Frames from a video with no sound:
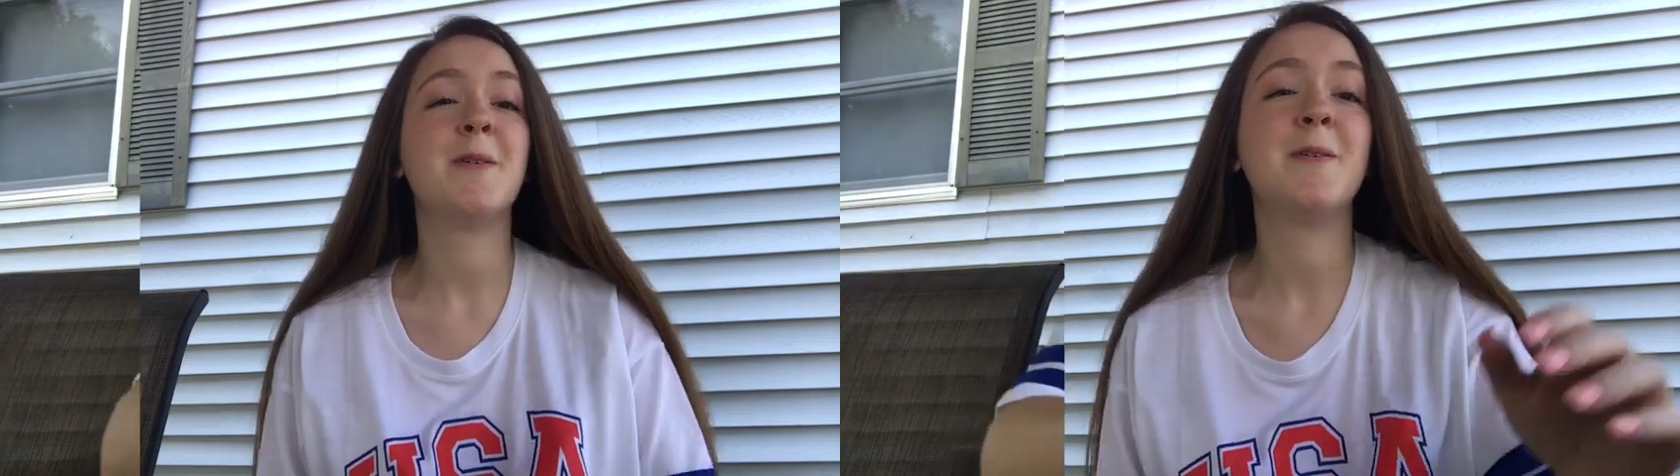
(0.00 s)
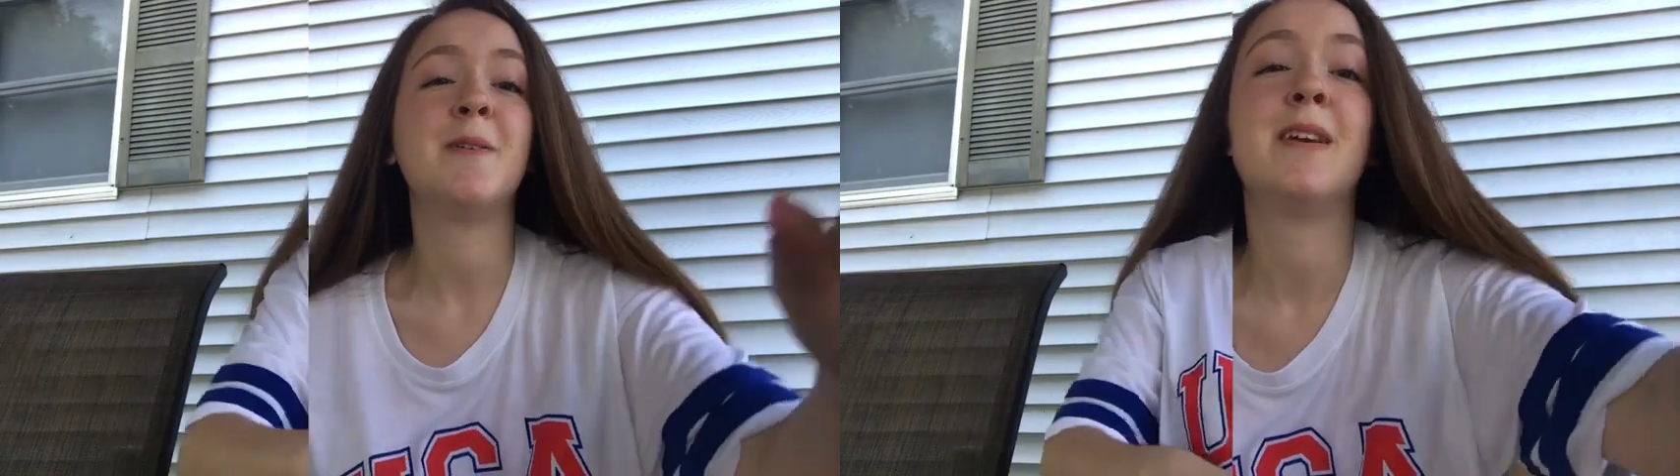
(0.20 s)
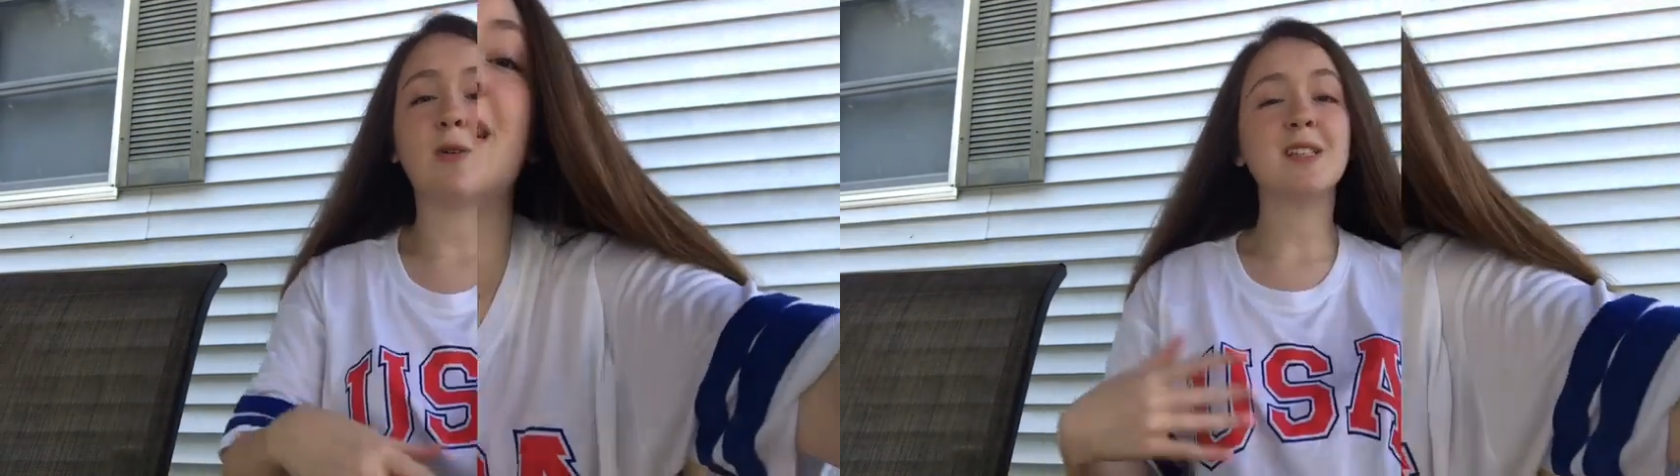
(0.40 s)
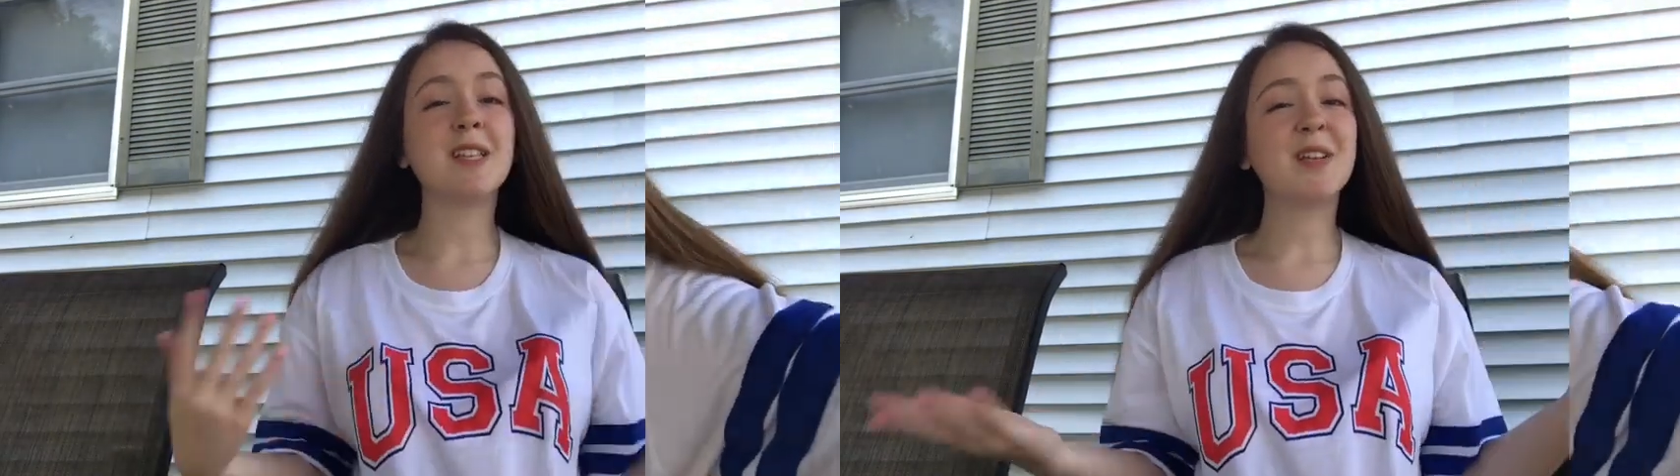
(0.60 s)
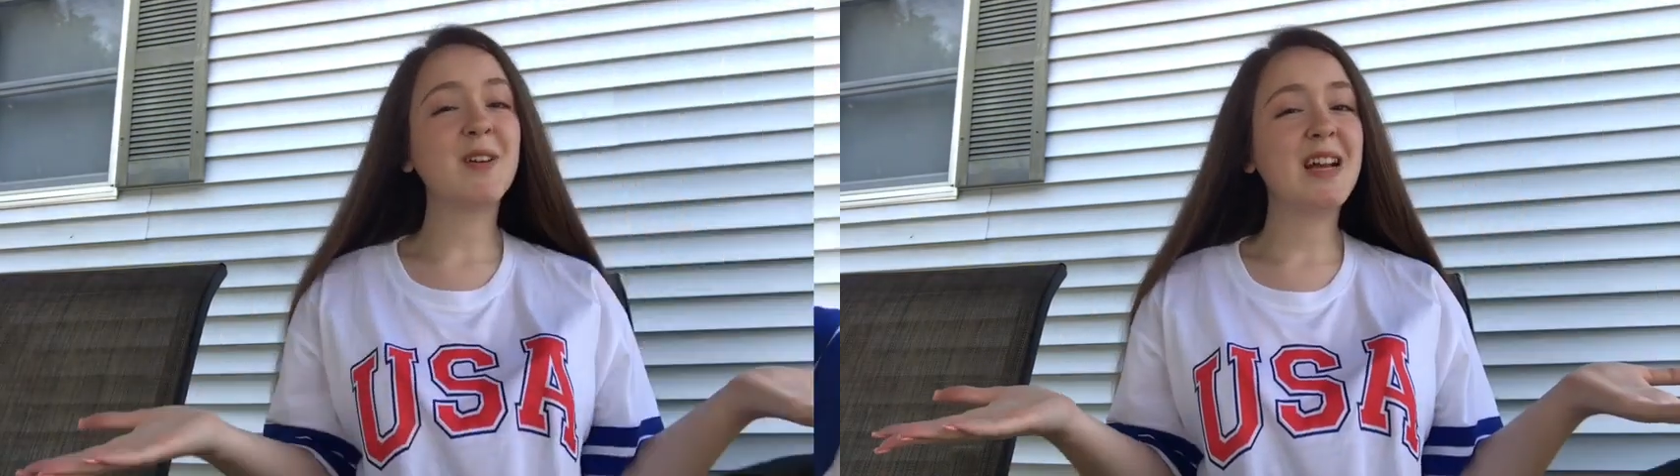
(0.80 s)
So that was a
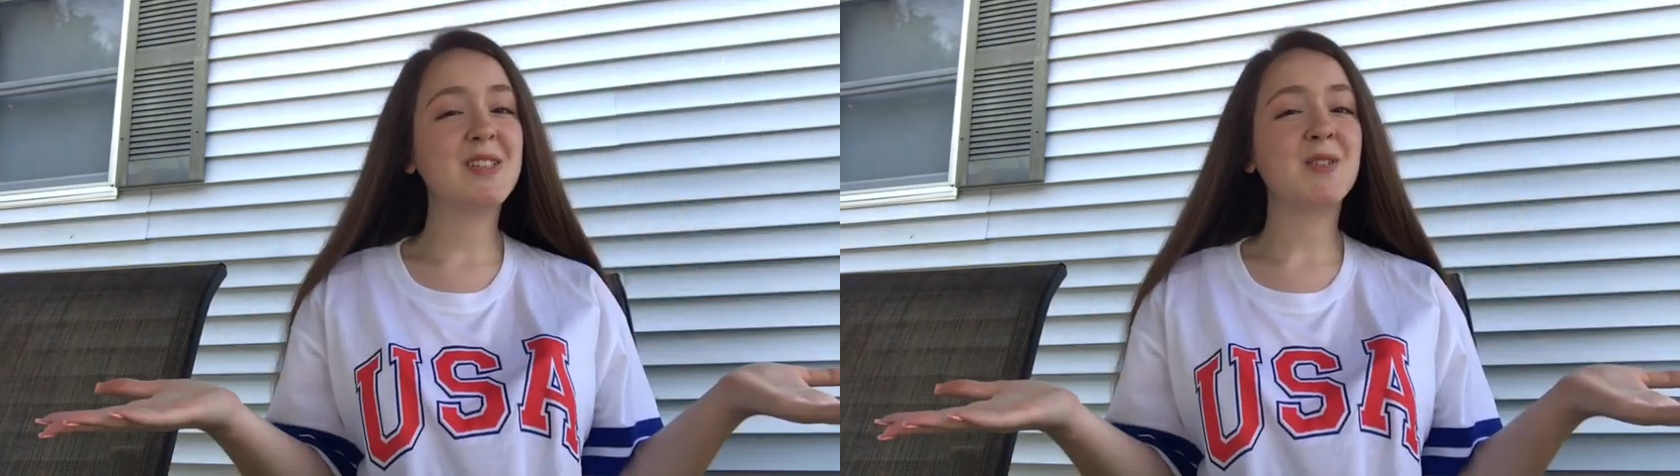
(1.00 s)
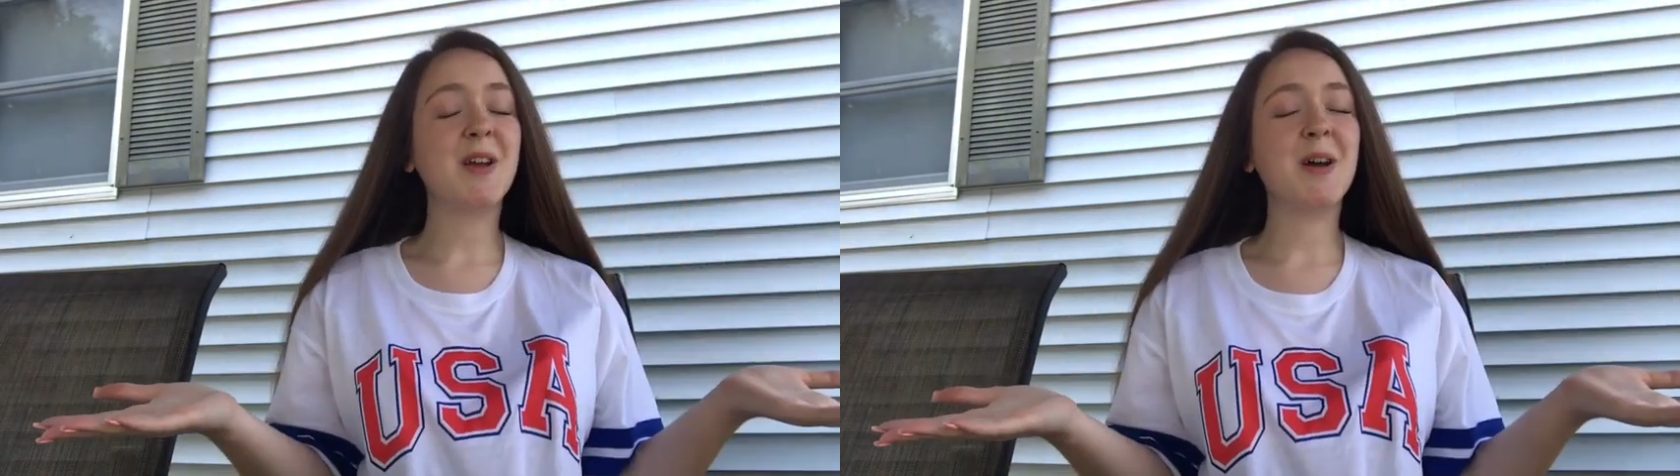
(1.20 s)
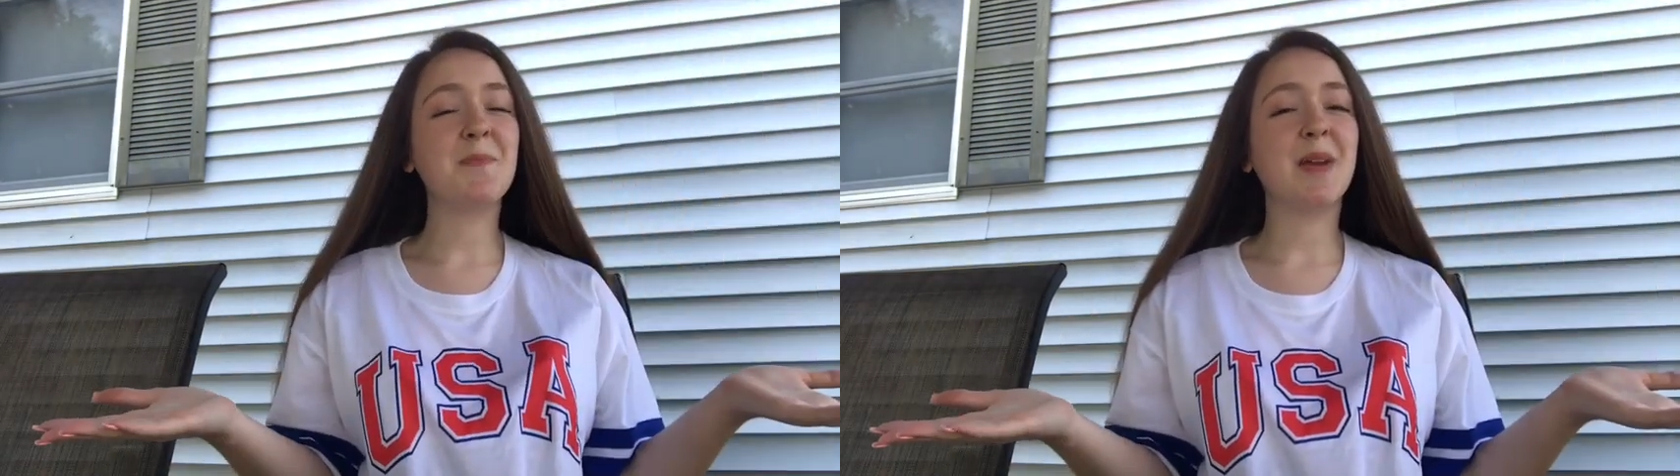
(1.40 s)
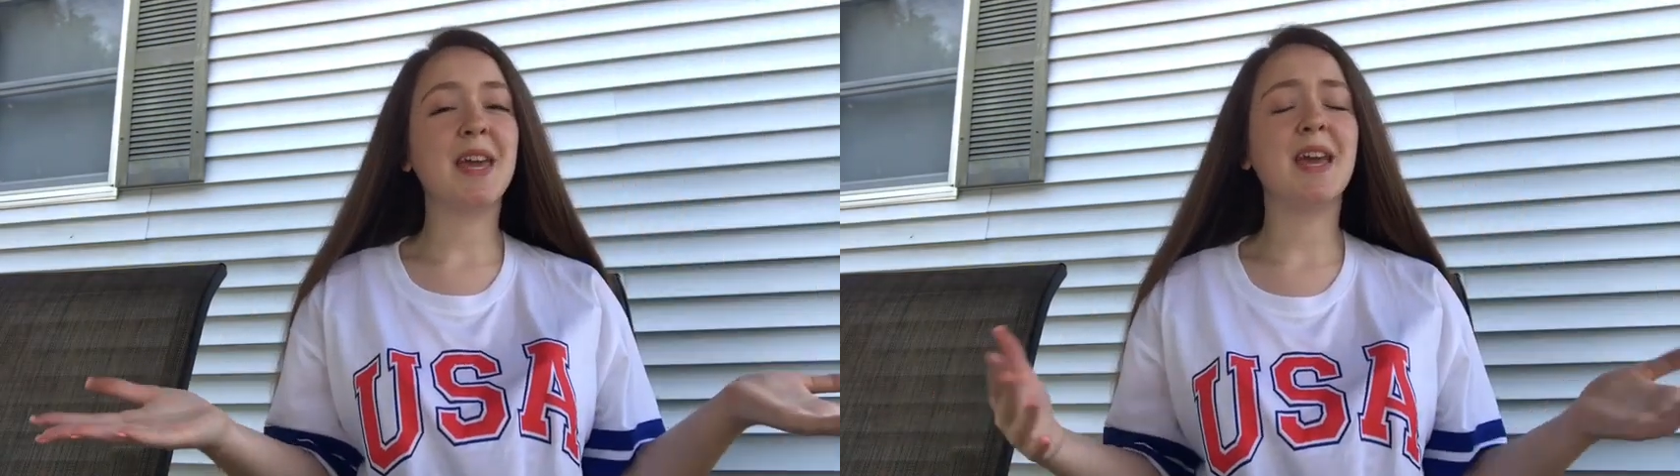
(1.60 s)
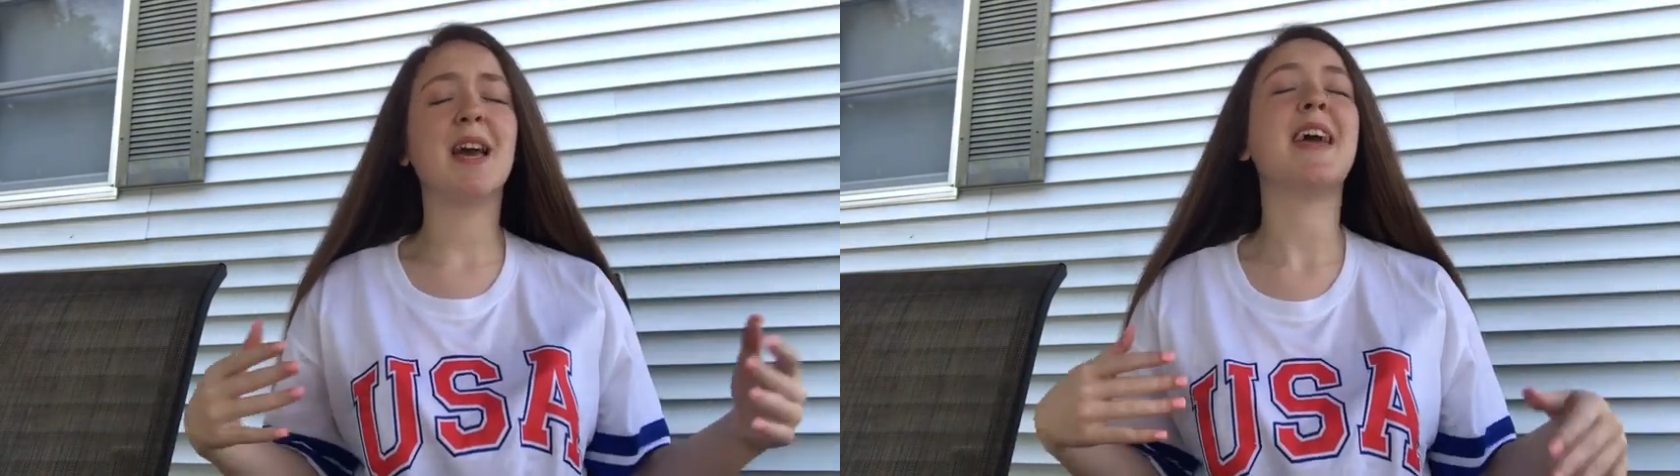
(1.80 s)
little history on me